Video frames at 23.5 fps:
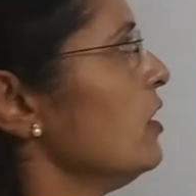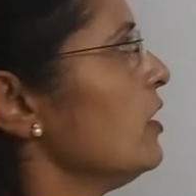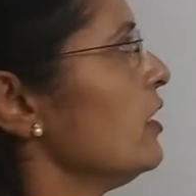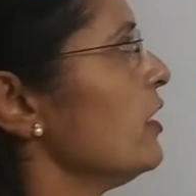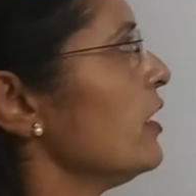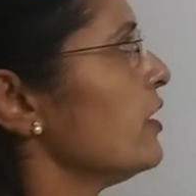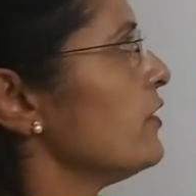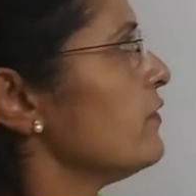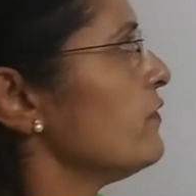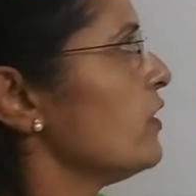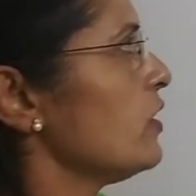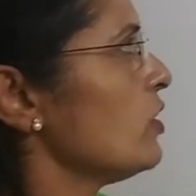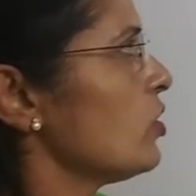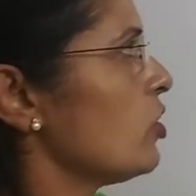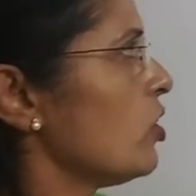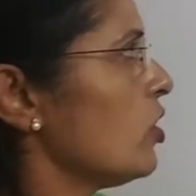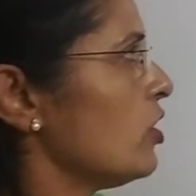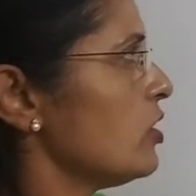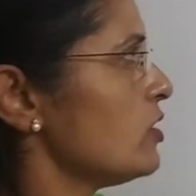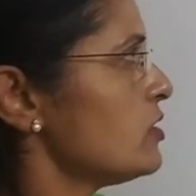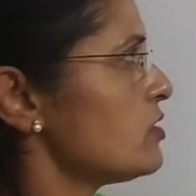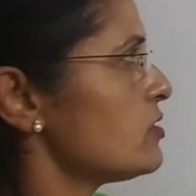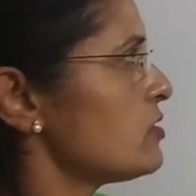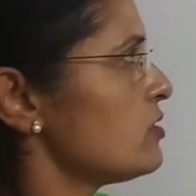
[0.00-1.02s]
it will
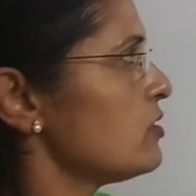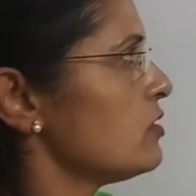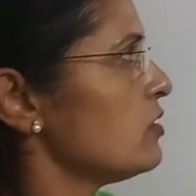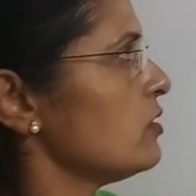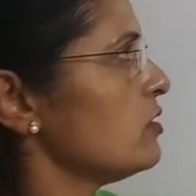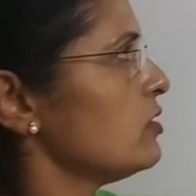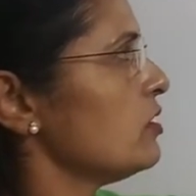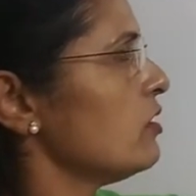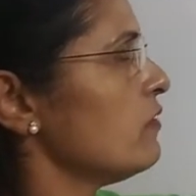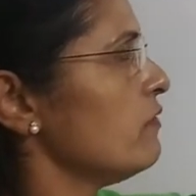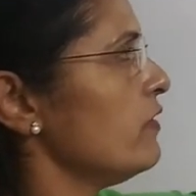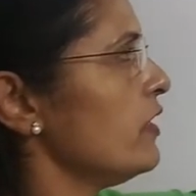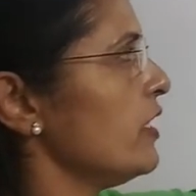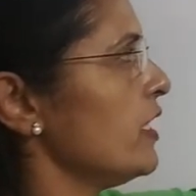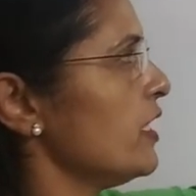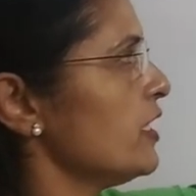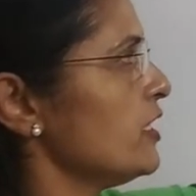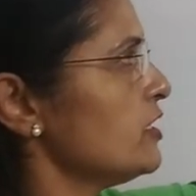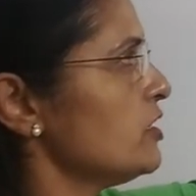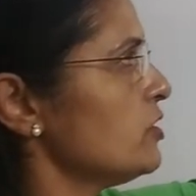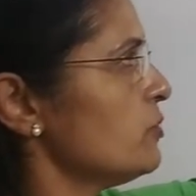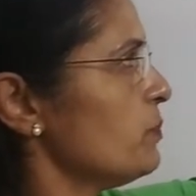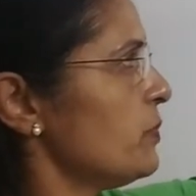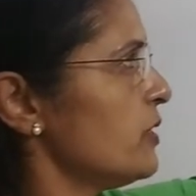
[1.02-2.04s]
cost the
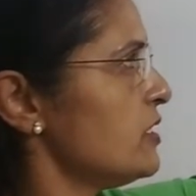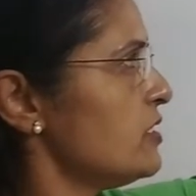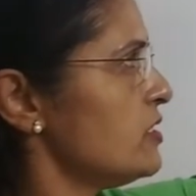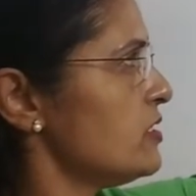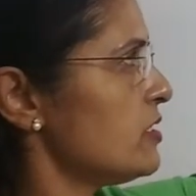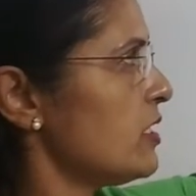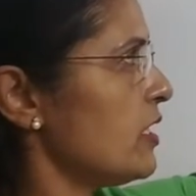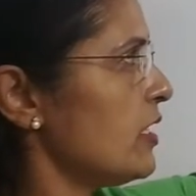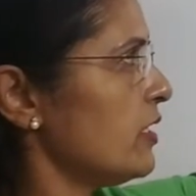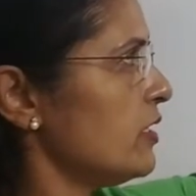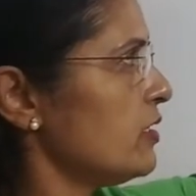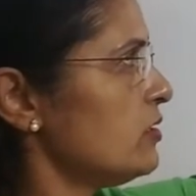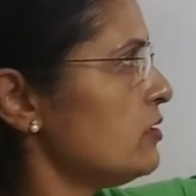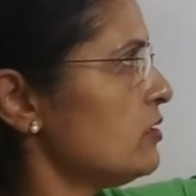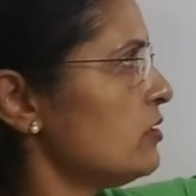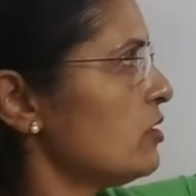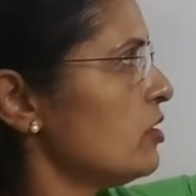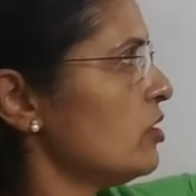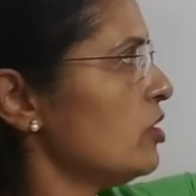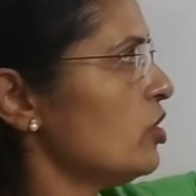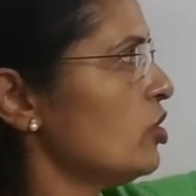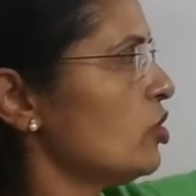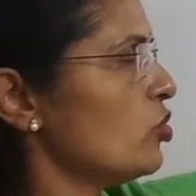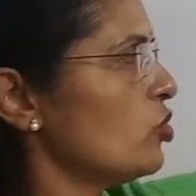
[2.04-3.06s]
village panchayat
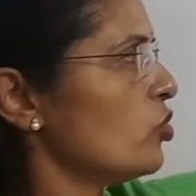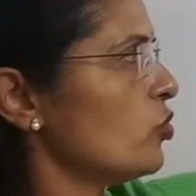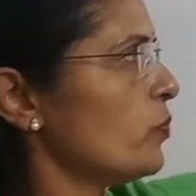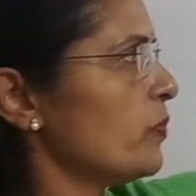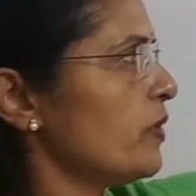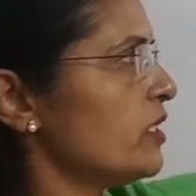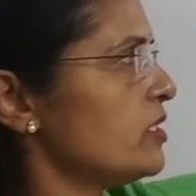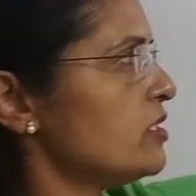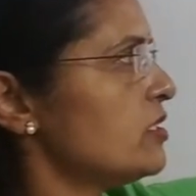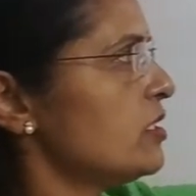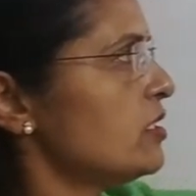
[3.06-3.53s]
rupees